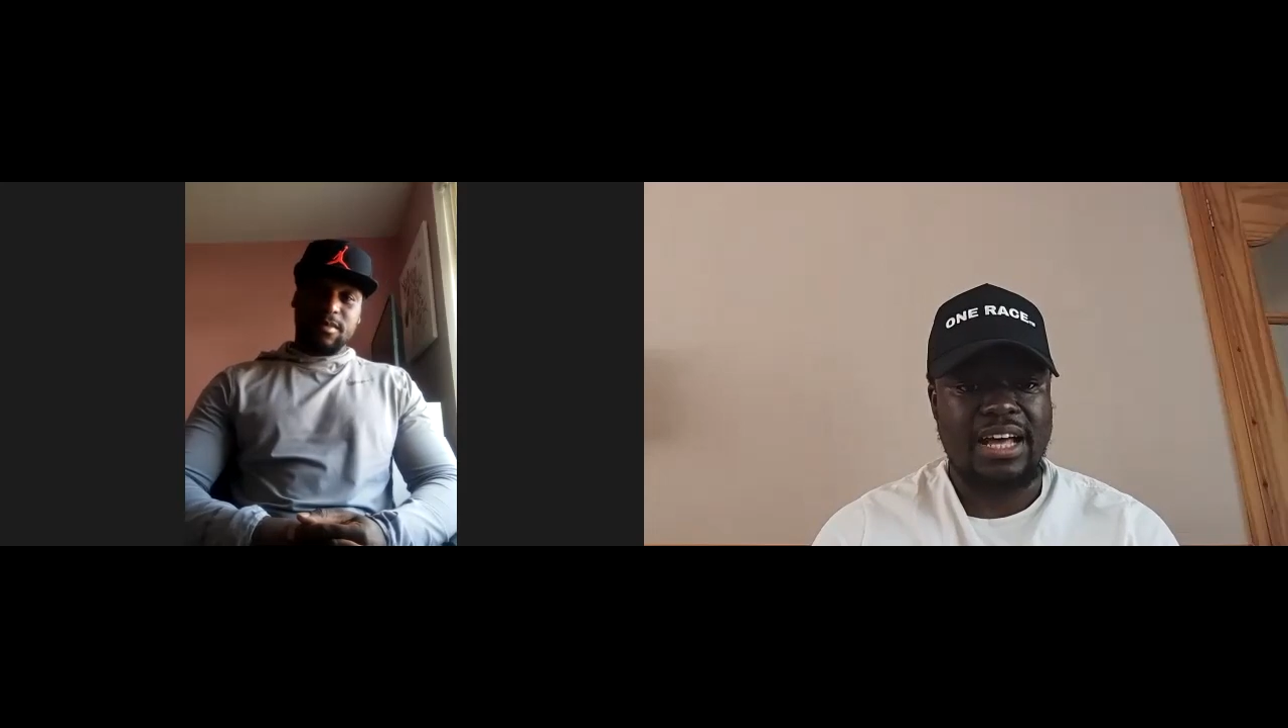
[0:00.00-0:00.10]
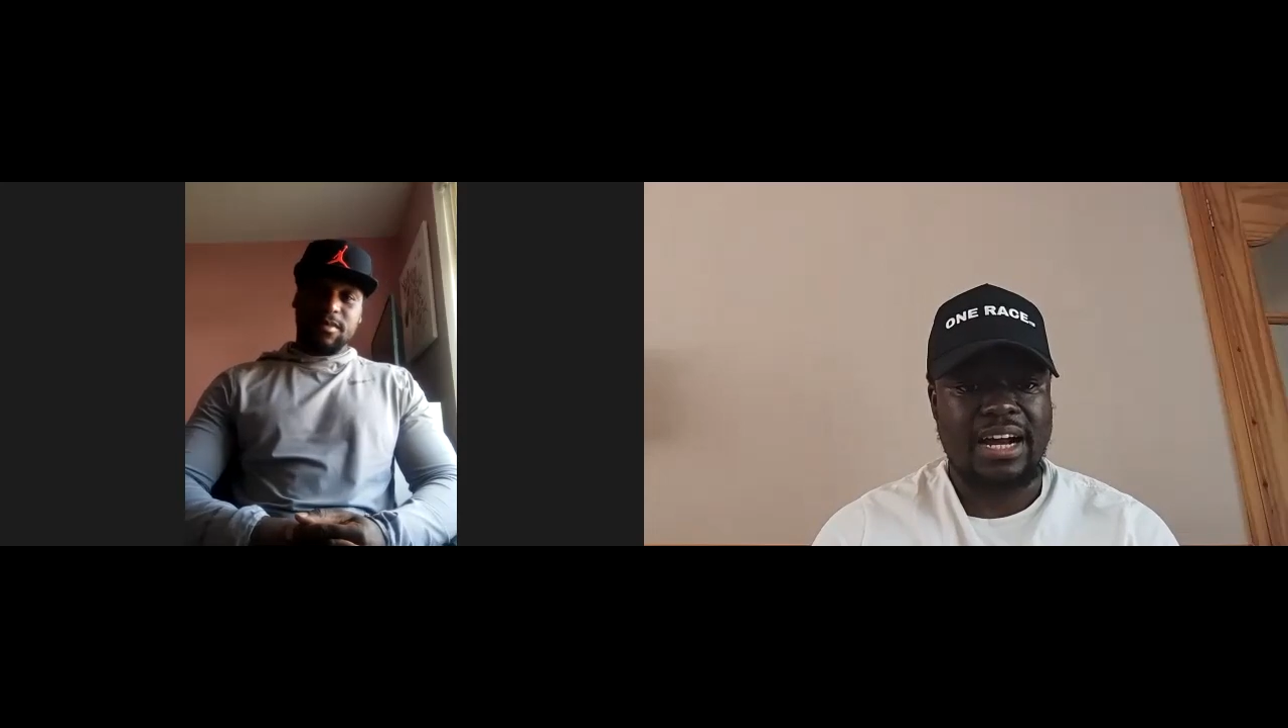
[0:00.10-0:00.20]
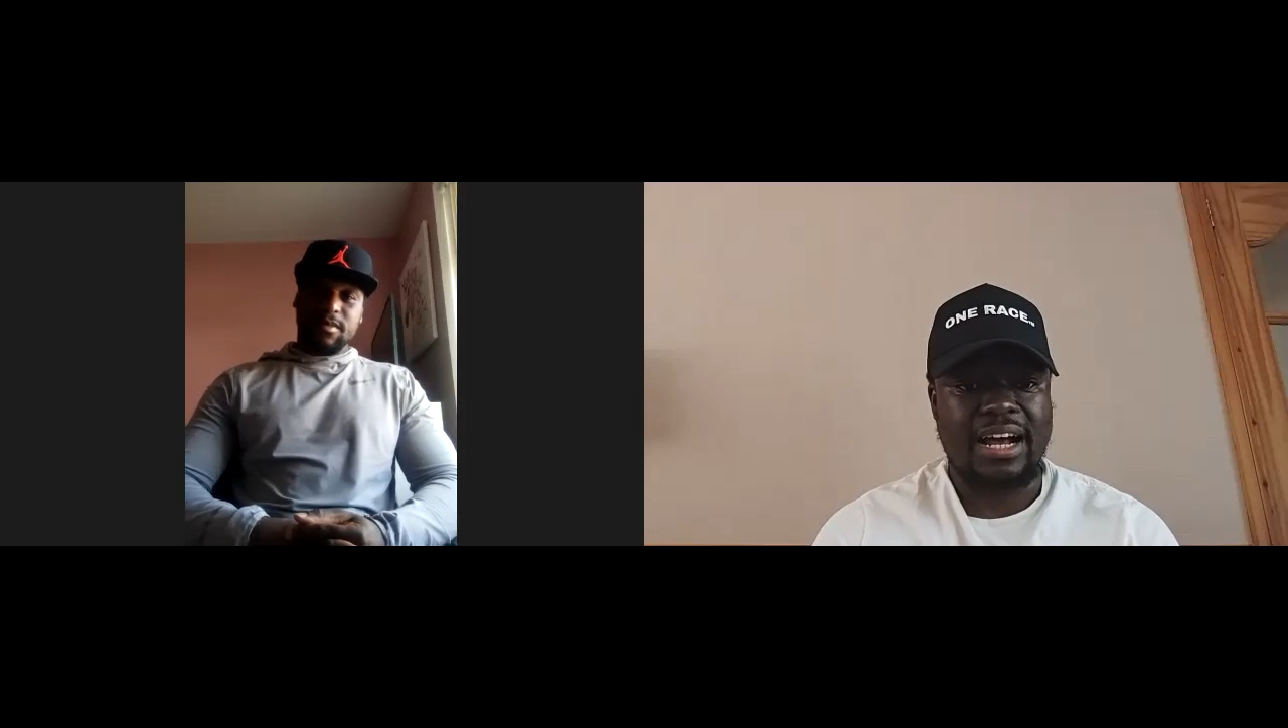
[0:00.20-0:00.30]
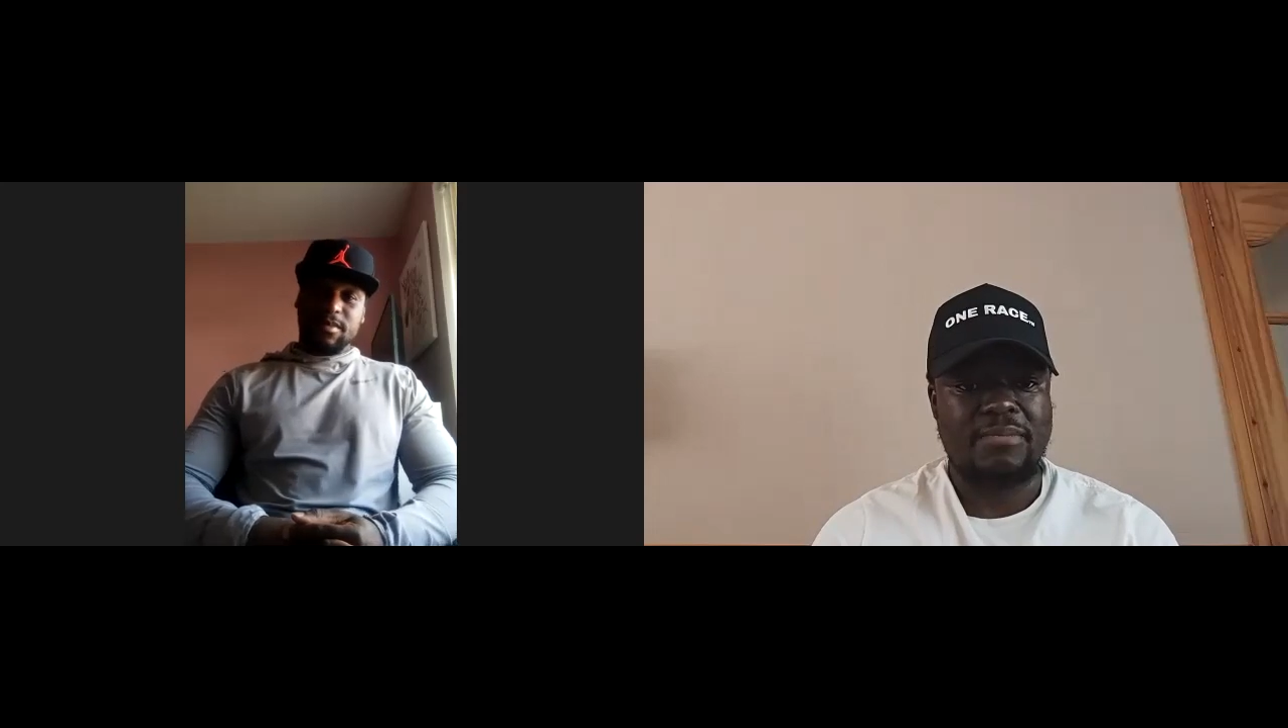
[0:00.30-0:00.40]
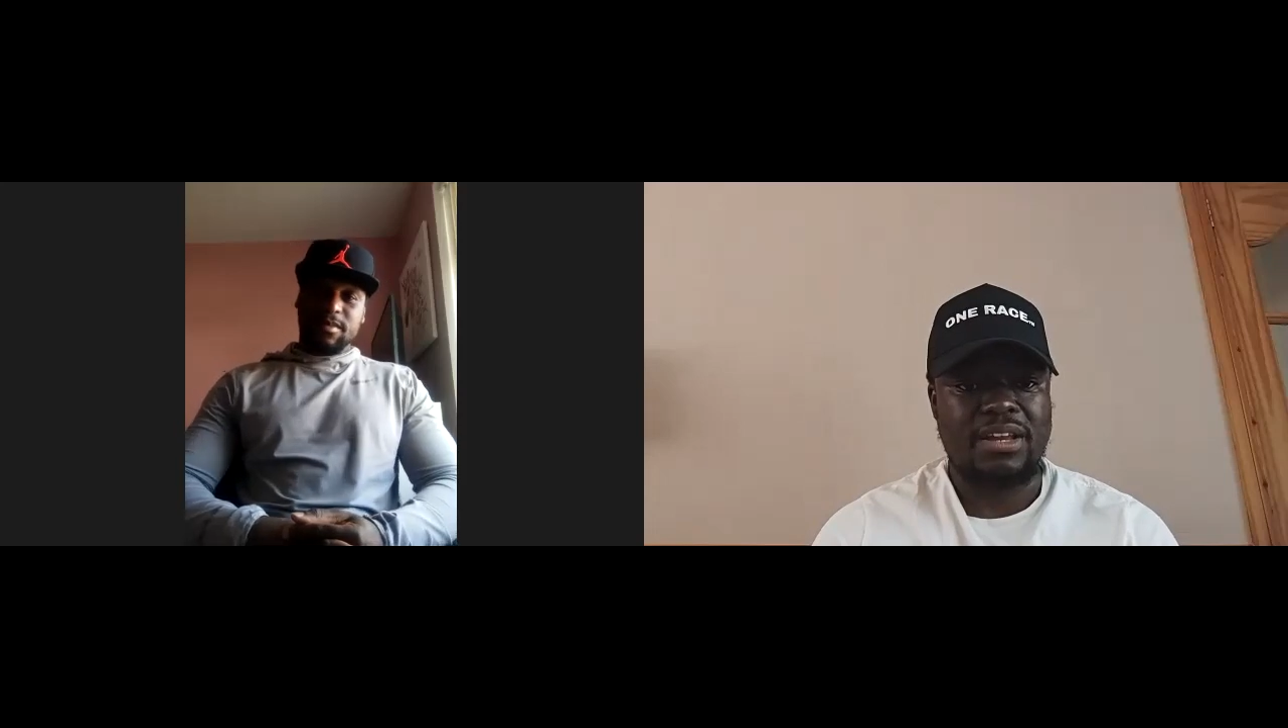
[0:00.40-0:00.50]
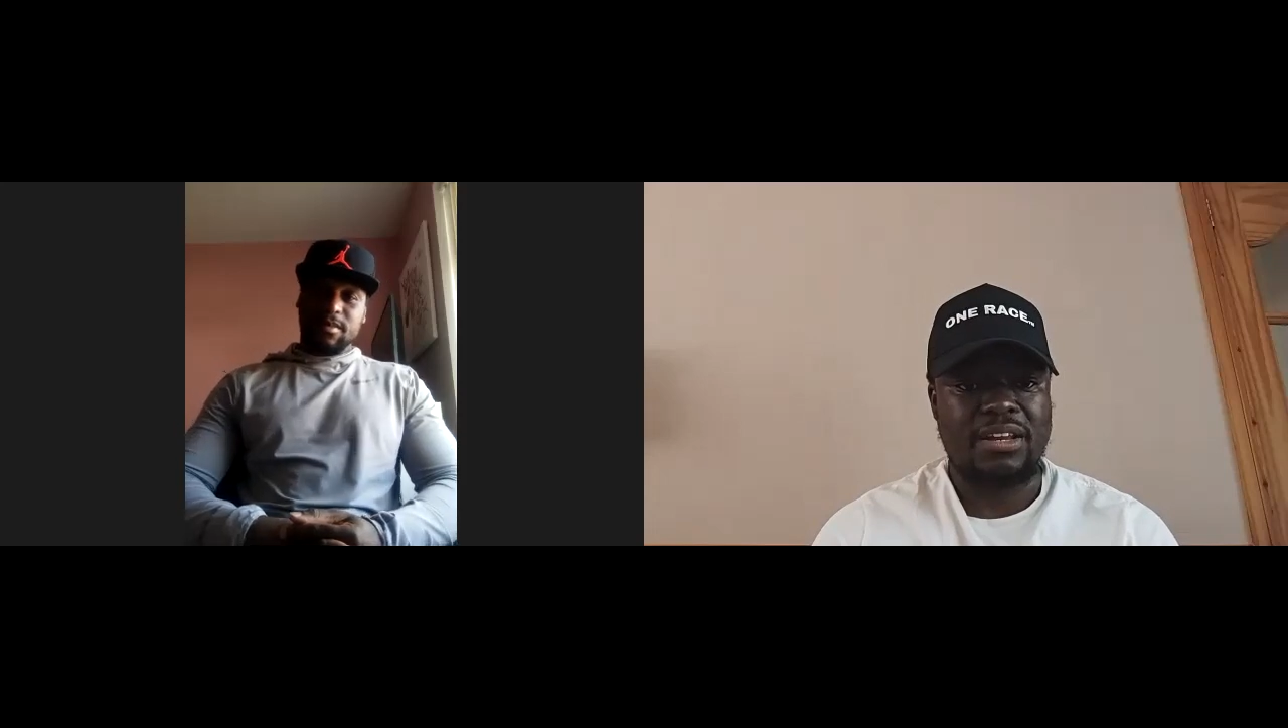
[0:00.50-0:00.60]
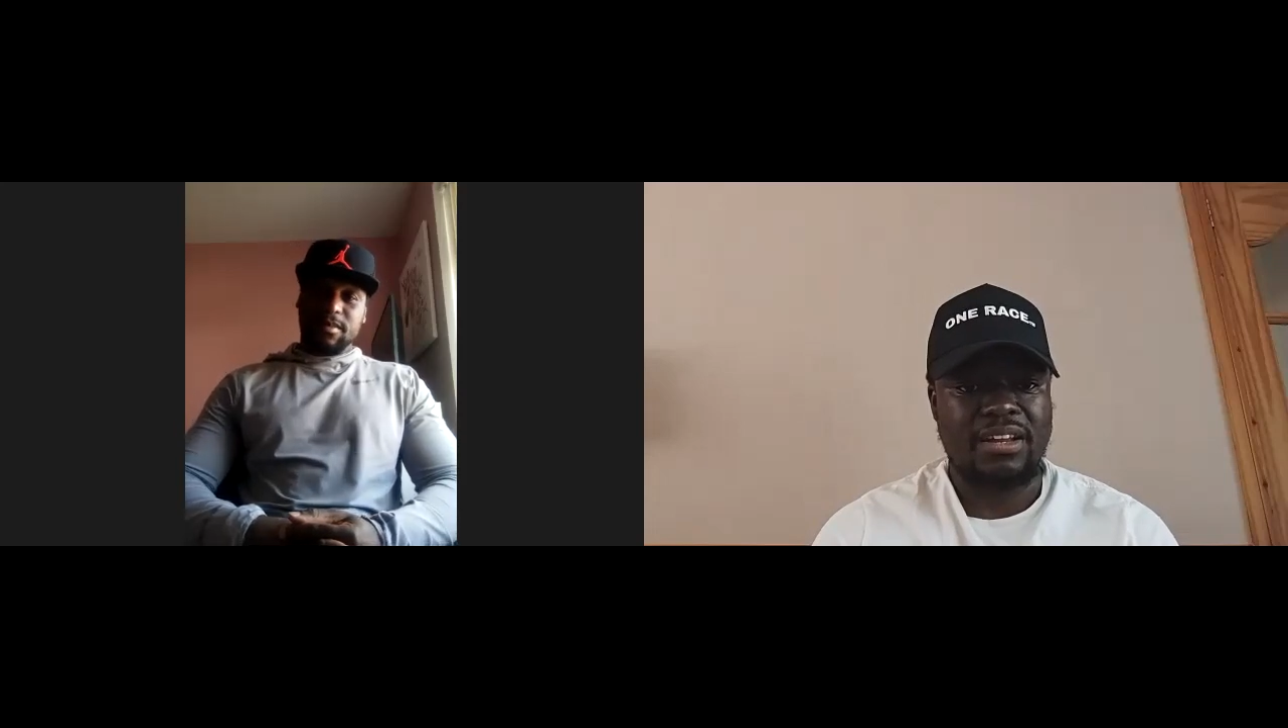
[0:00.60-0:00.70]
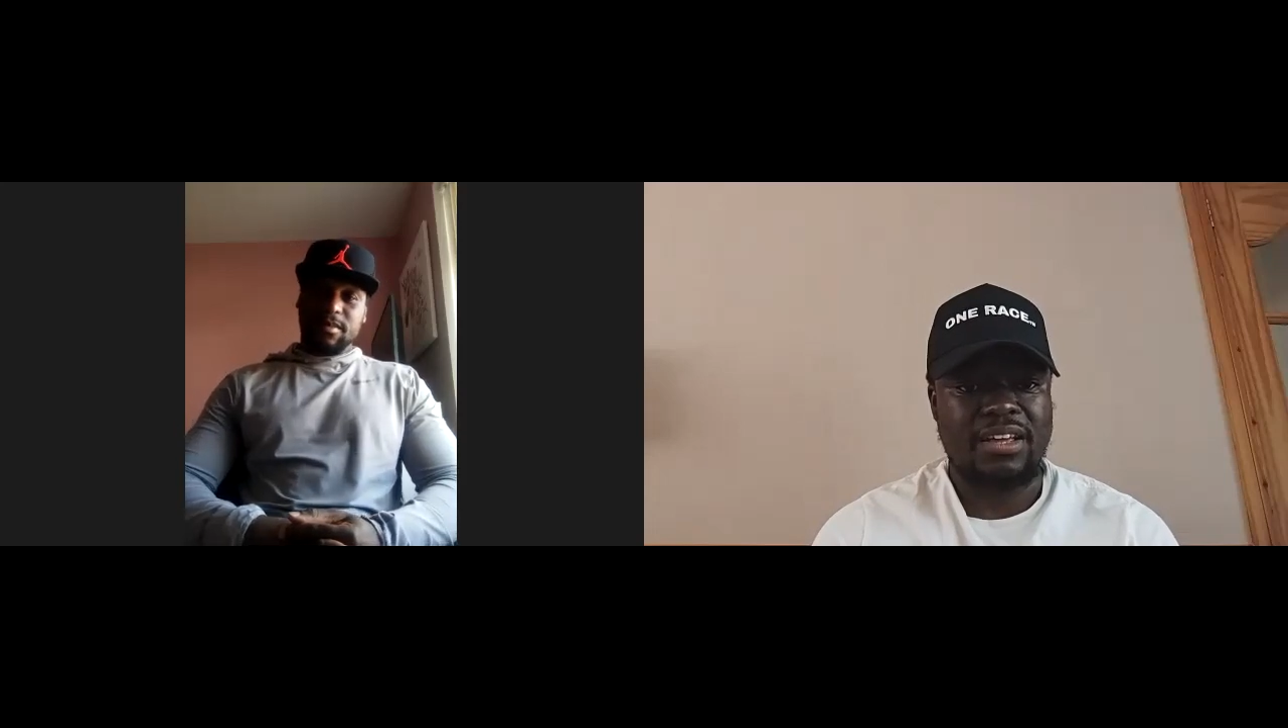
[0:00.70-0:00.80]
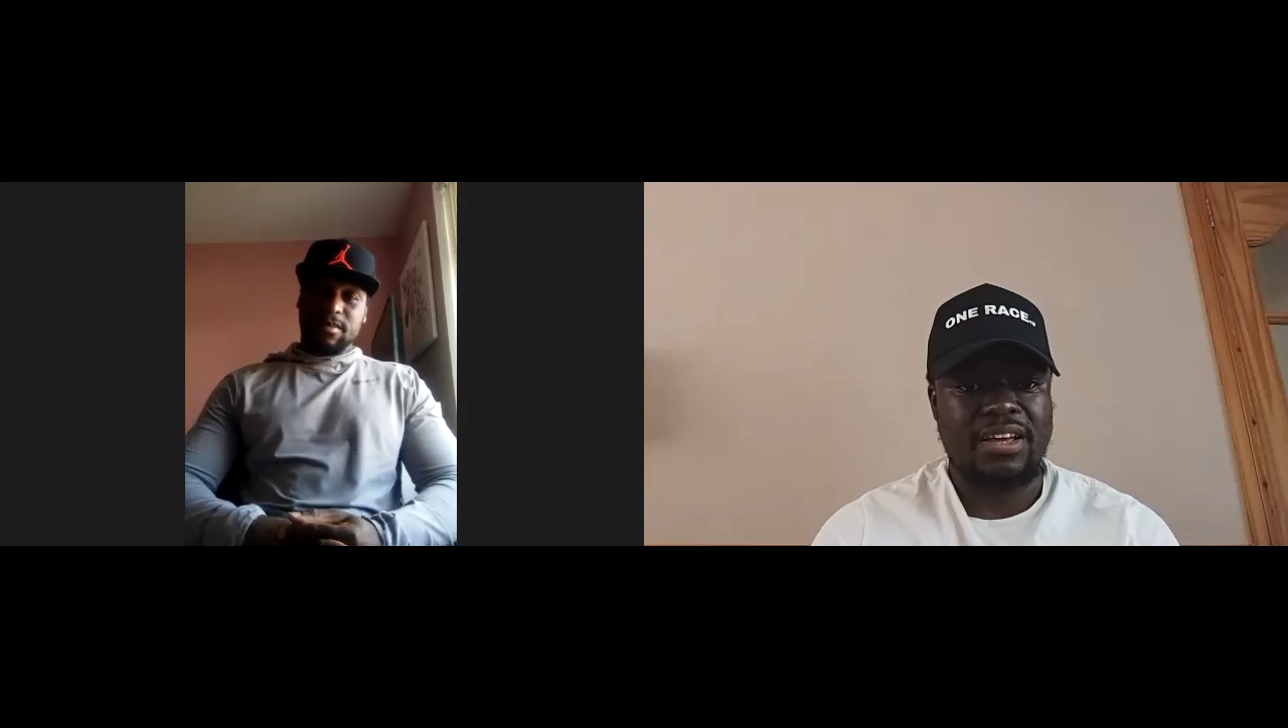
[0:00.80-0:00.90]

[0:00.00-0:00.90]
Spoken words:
that come